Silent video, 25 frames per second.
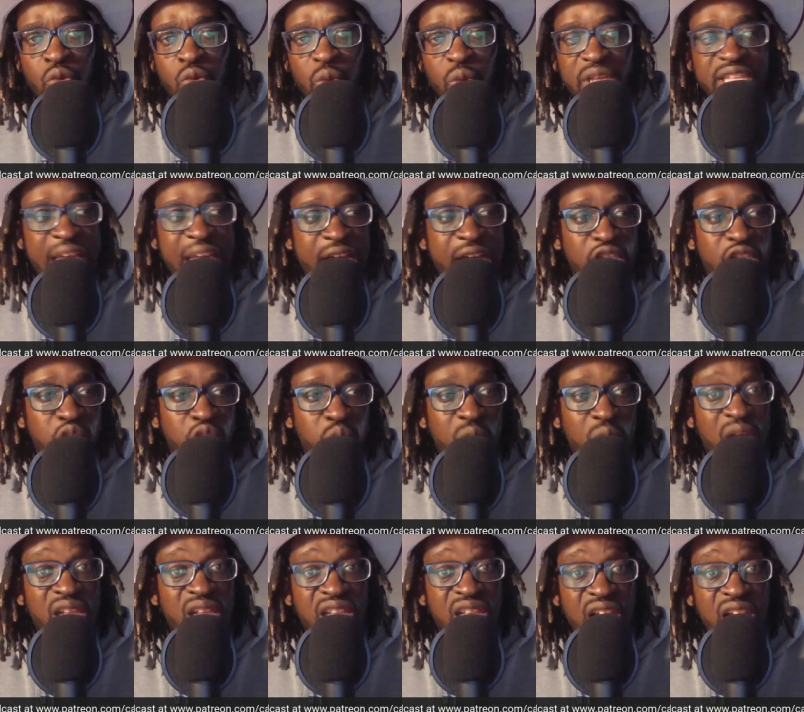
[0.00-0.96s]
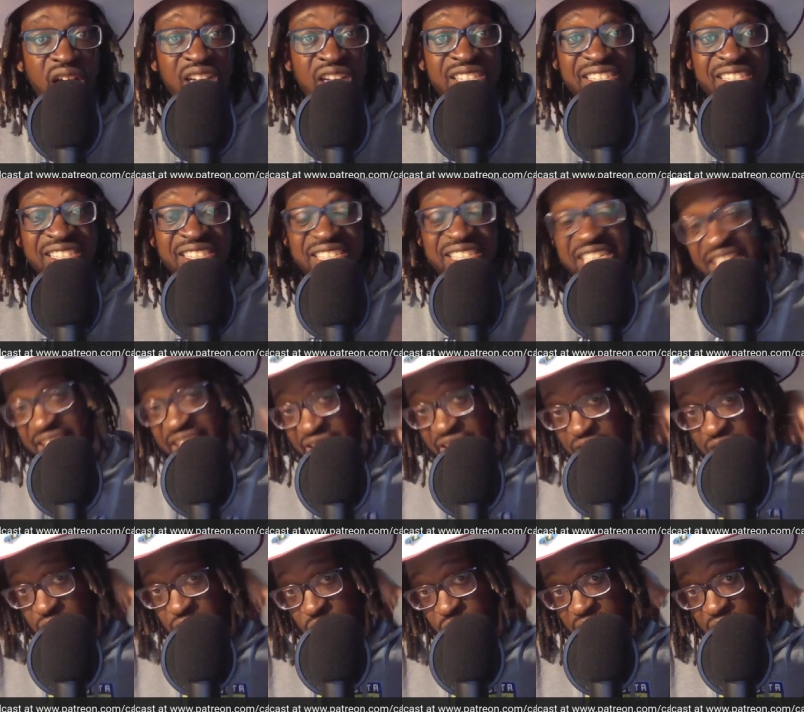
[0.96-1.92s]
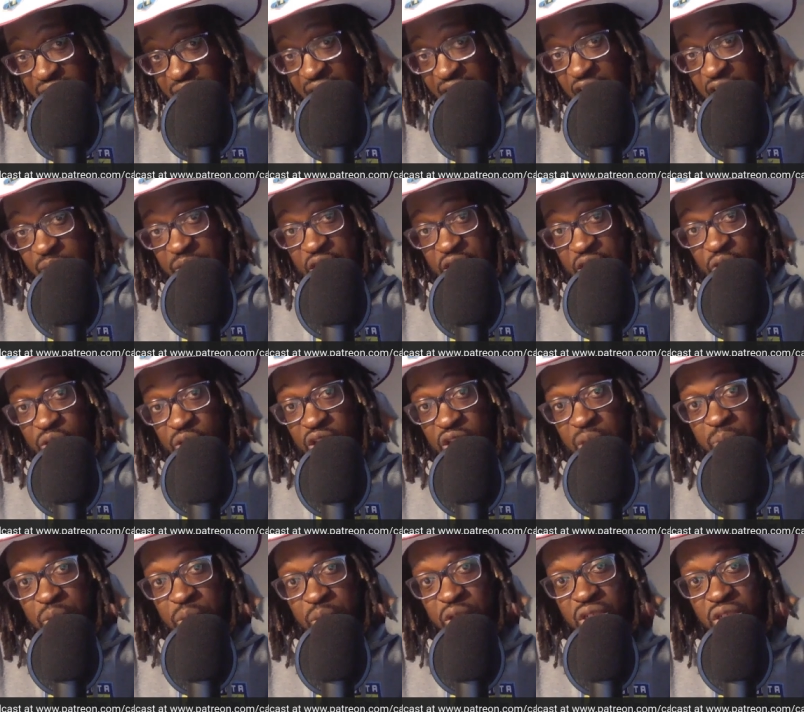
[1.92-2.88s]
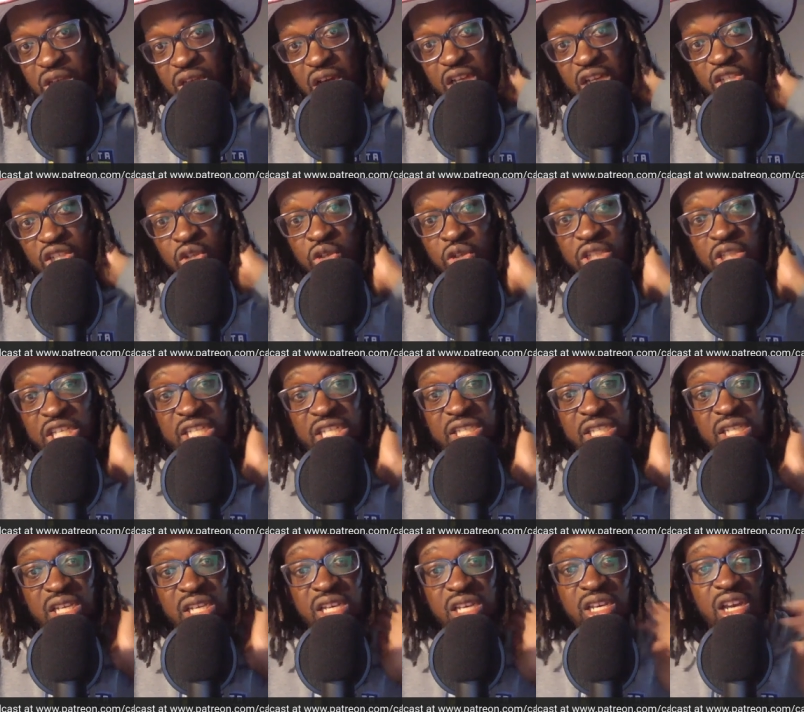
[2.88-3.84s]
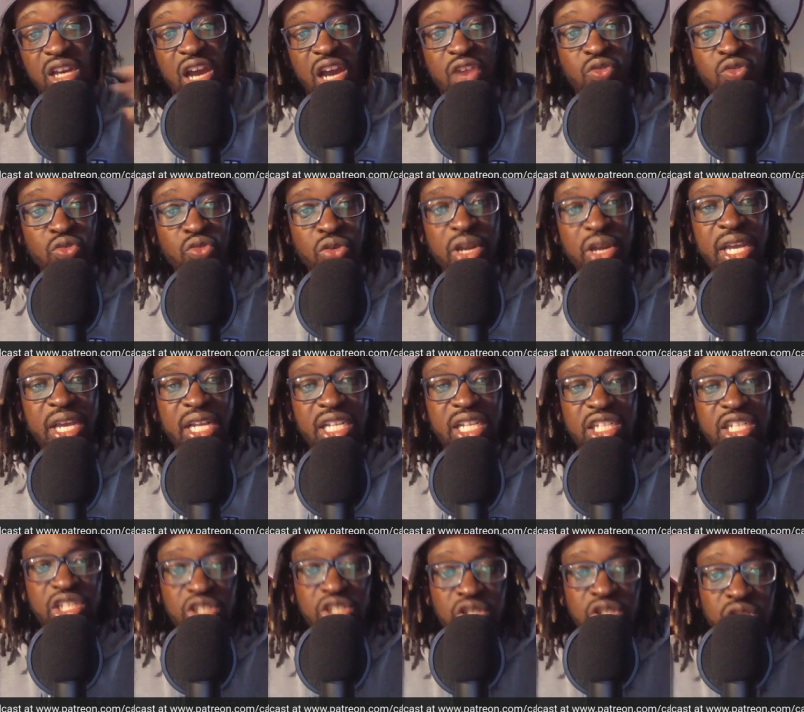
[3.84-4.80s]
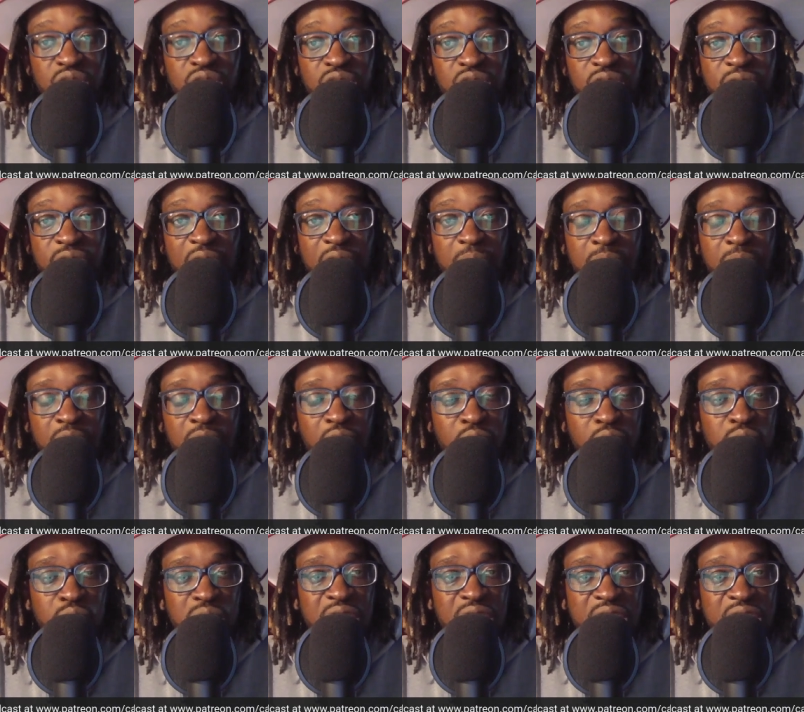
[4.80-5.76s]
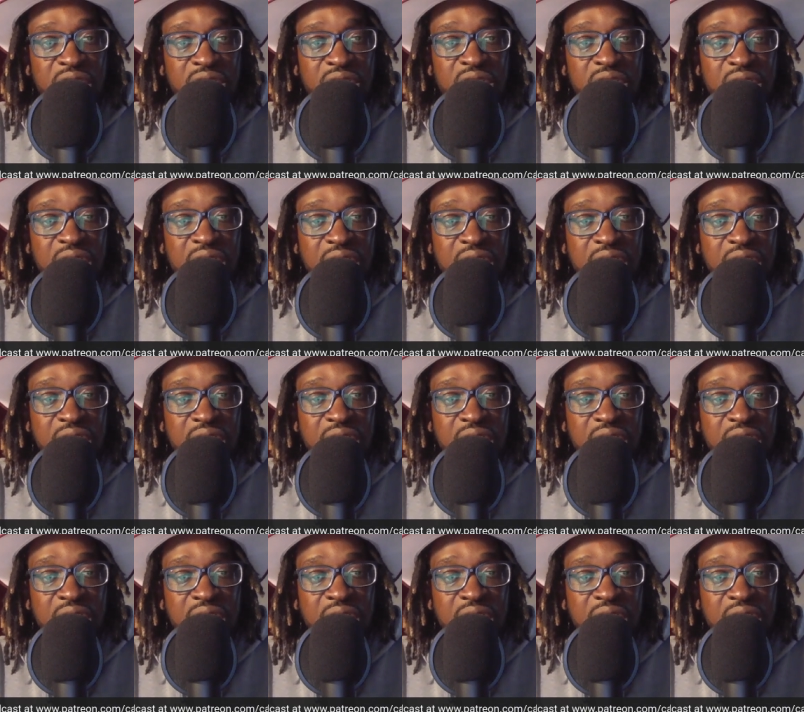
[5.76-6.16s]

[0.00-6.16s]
We're down to our last six of the Caribbean Cricket Podcast hoodies. I really should have uploaded